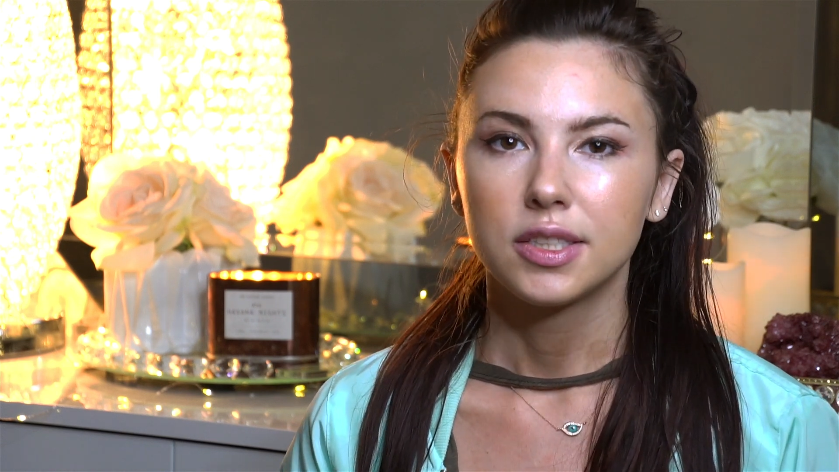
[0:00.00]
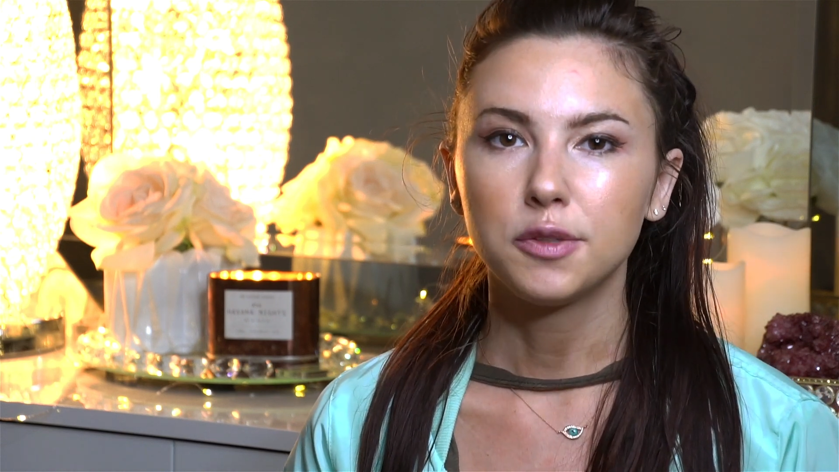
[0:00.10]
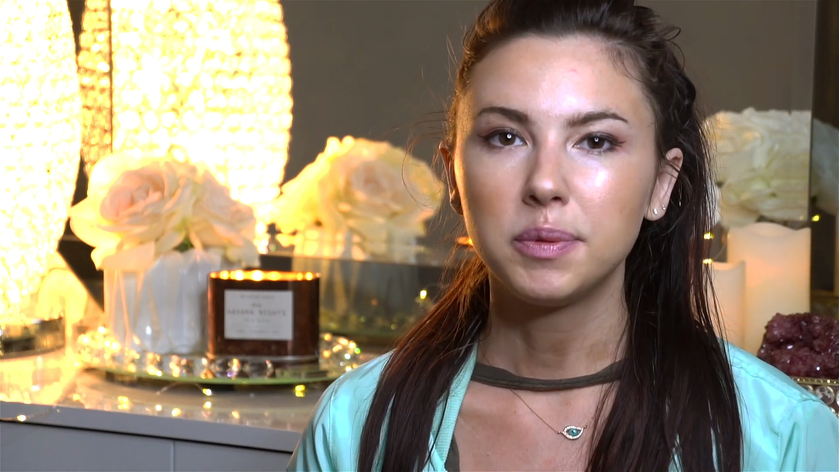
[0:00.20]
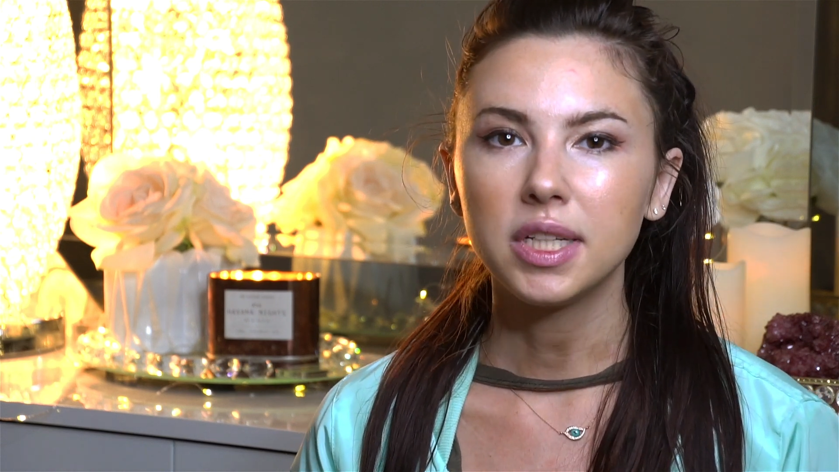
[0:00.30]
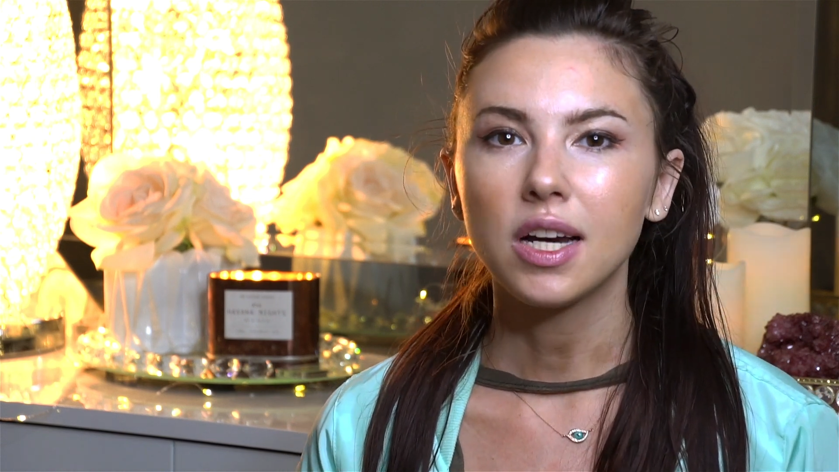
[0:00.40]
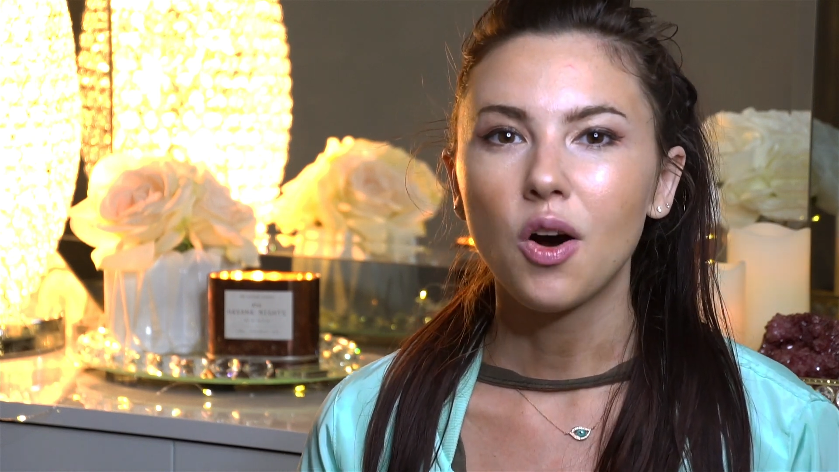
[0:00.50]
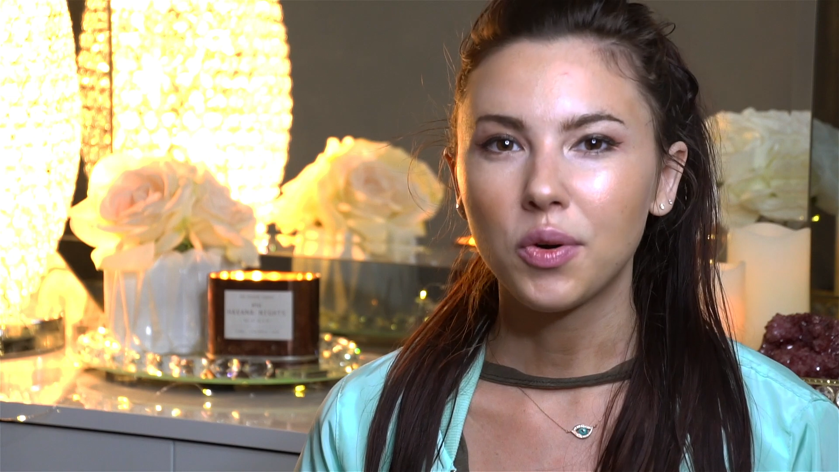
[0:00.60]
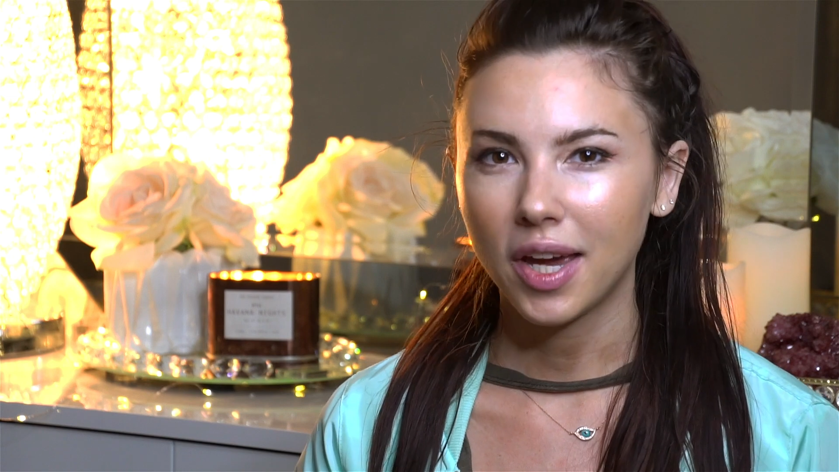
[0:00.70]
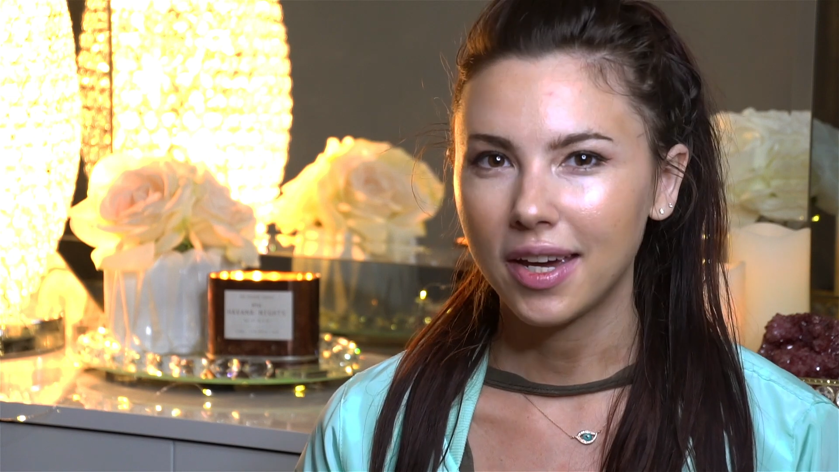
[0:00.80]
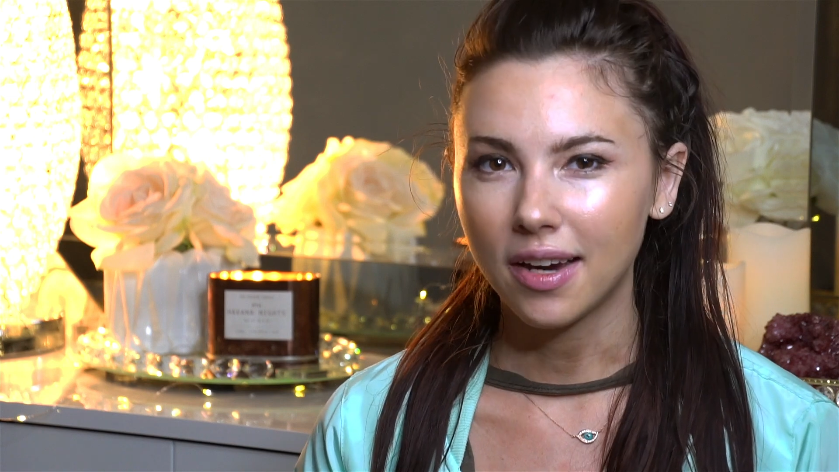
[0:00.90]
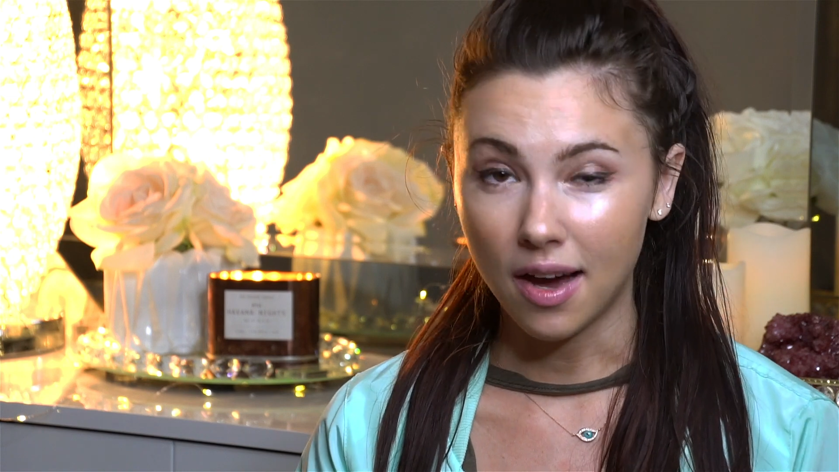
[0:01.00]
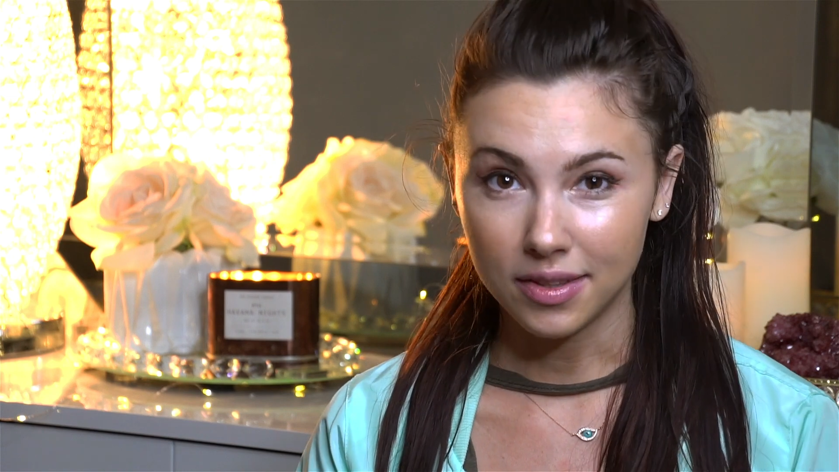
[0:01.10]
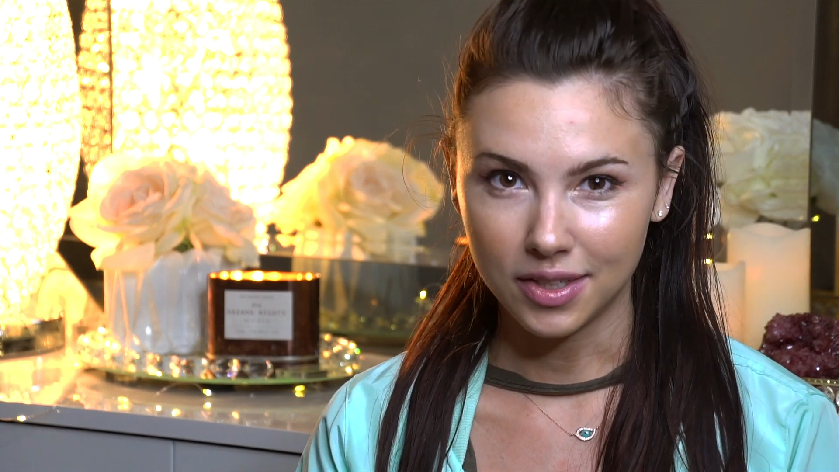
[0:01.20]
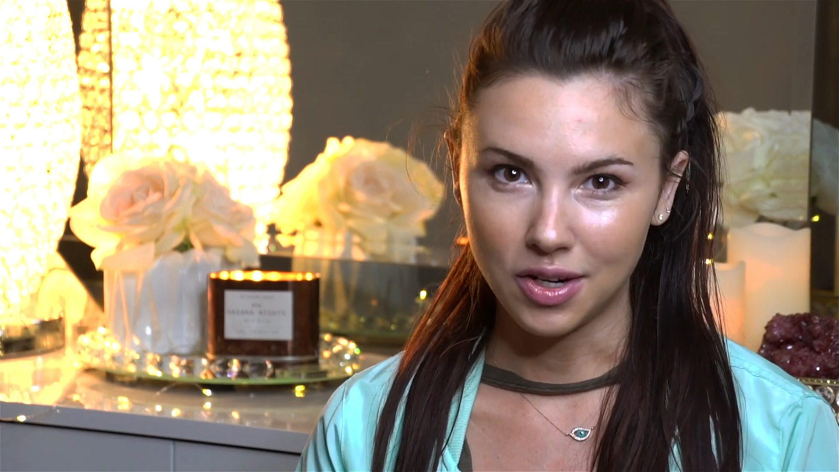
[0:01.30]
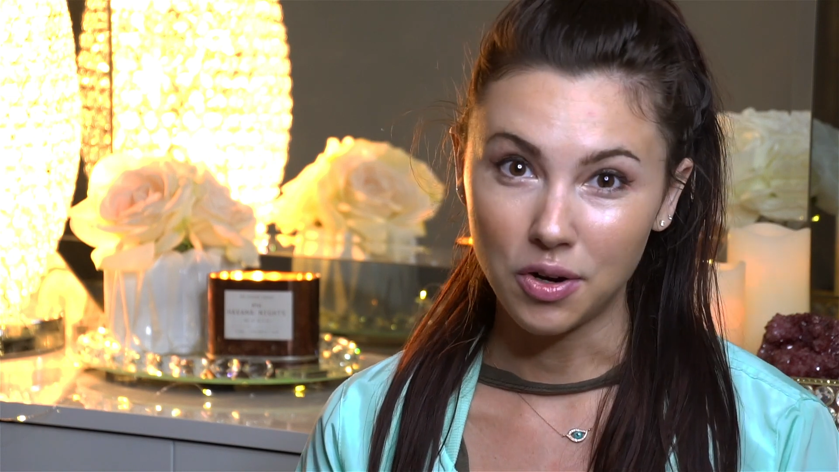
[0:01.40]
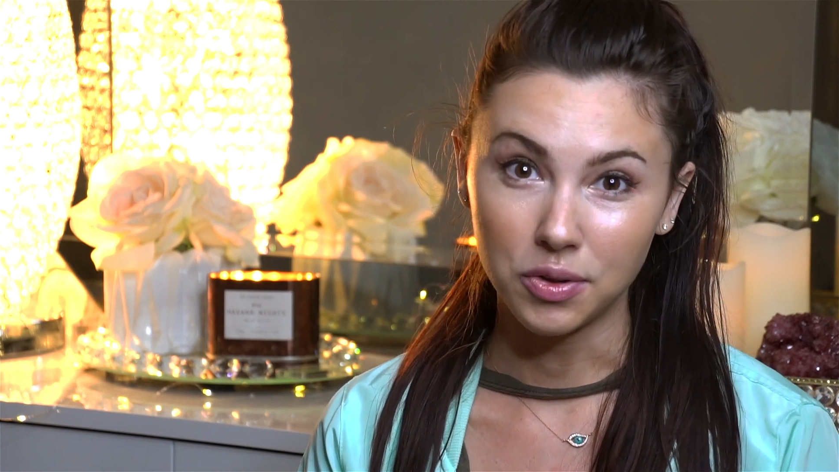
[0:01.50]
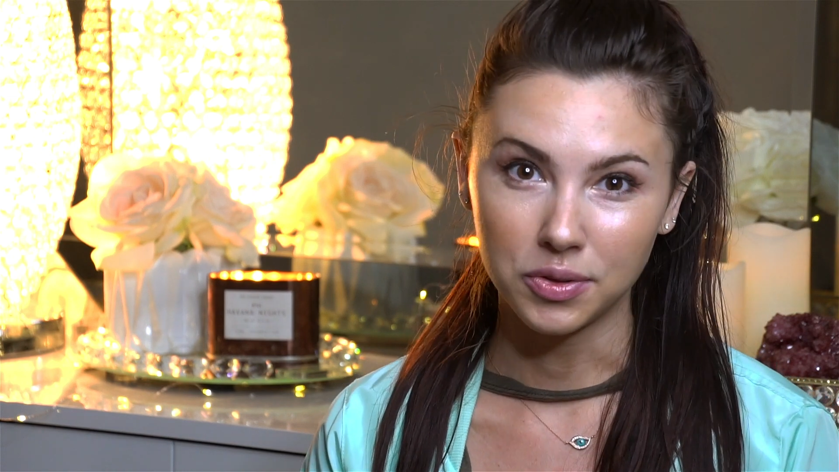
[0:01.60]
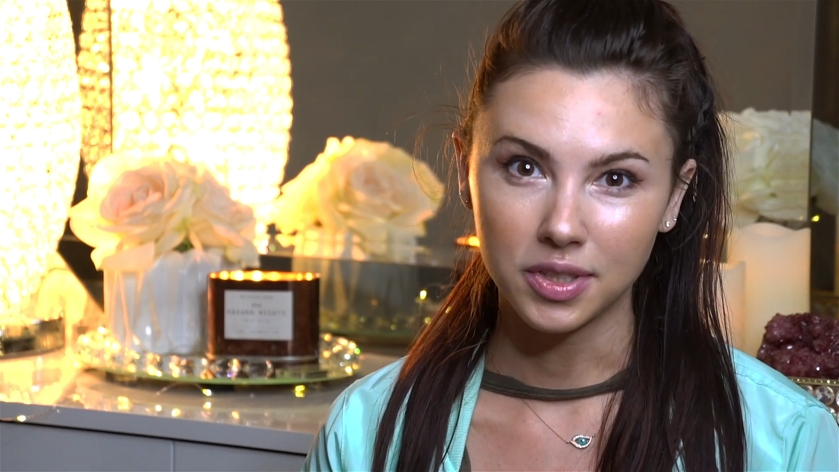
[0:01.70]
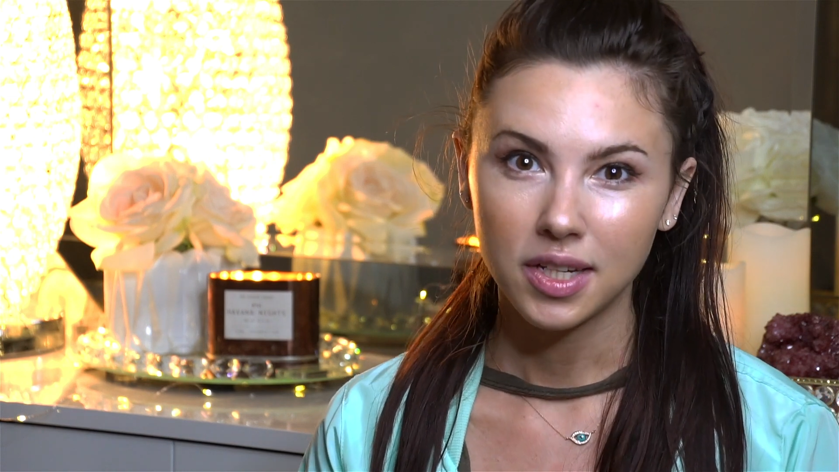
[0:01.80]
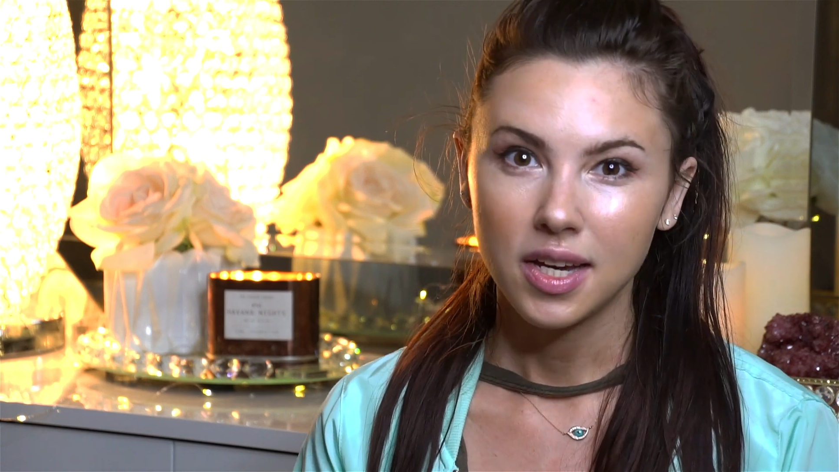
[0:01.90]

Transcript: to be okay on their own